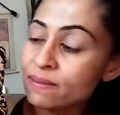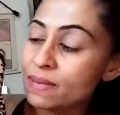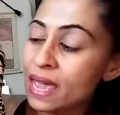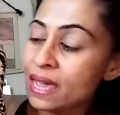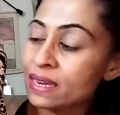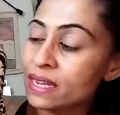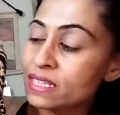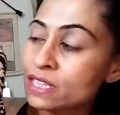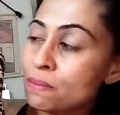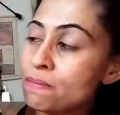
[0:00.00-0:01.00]
And
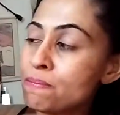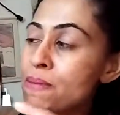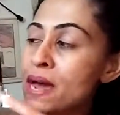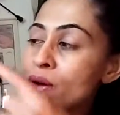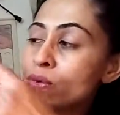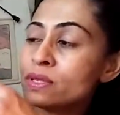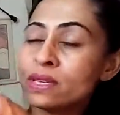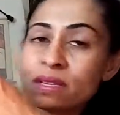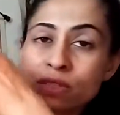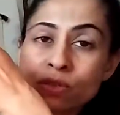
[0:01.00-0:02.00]
it's about
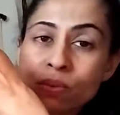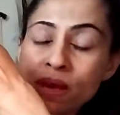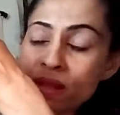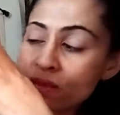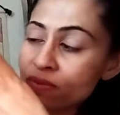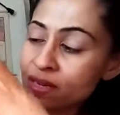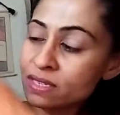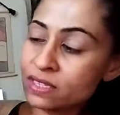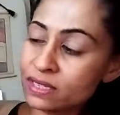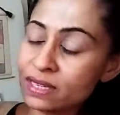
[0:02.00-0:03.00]
12
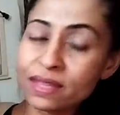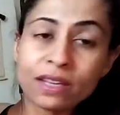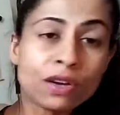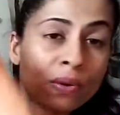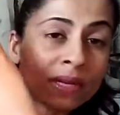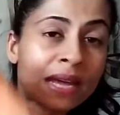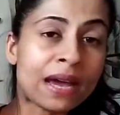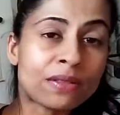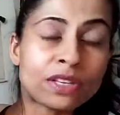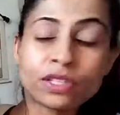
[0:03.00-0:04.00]
inches, I think, going
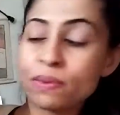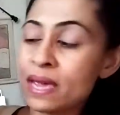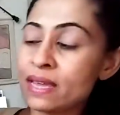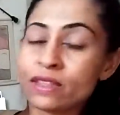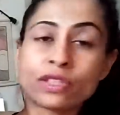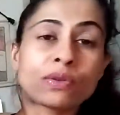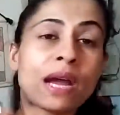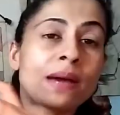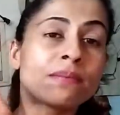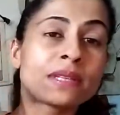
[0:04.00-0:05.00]
down this way. And the
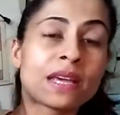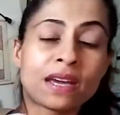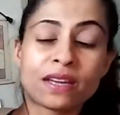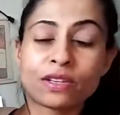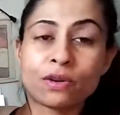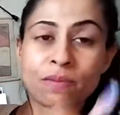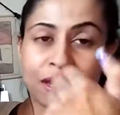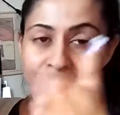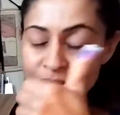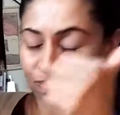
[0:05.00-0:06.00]
straps, don't
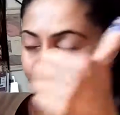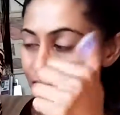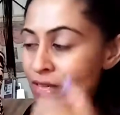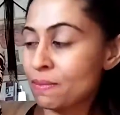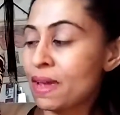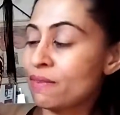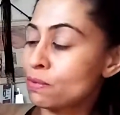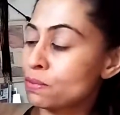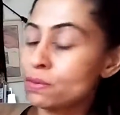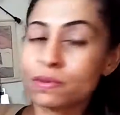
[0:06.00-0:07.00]
mind my thumb, I have
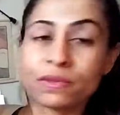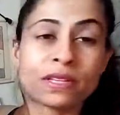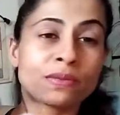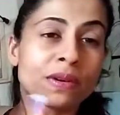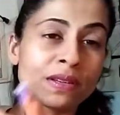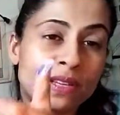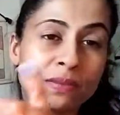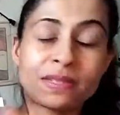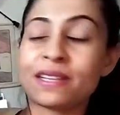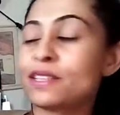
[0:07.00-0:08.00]
a boo-boo, that's why you
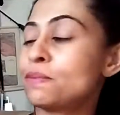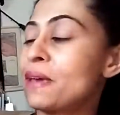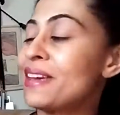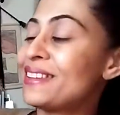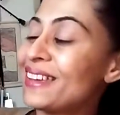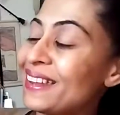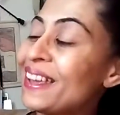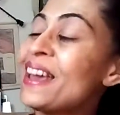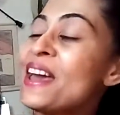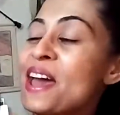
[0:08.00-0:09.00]
keep seeing this band-aid.
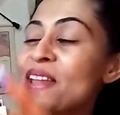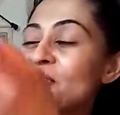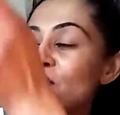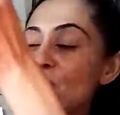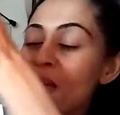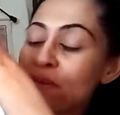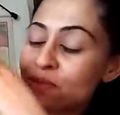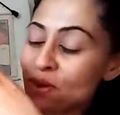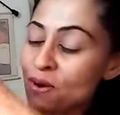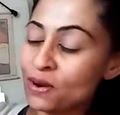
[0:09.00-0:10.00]
And the
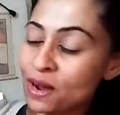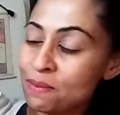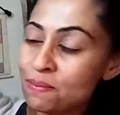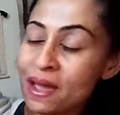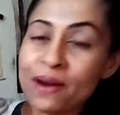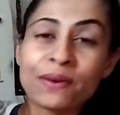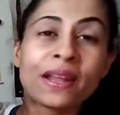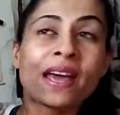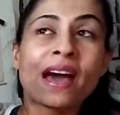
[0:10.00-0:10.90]
straps are about,